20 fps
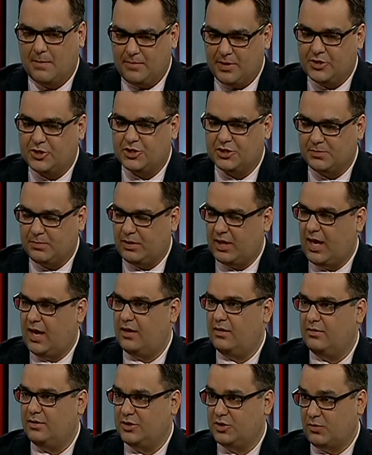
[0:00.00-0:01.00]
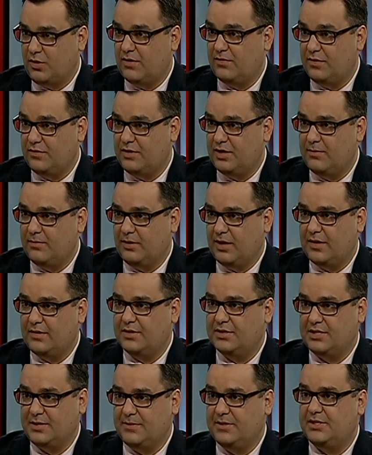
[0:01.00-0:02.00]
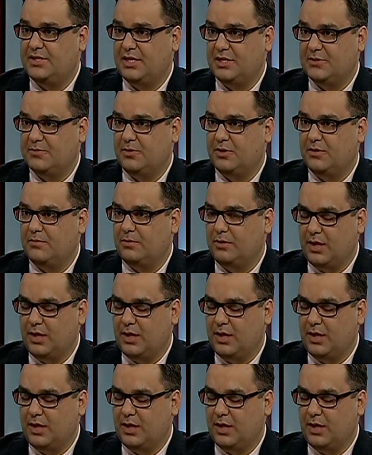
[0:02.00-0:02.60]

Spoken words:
ambitious plan, the 2015 plan that the CBC has put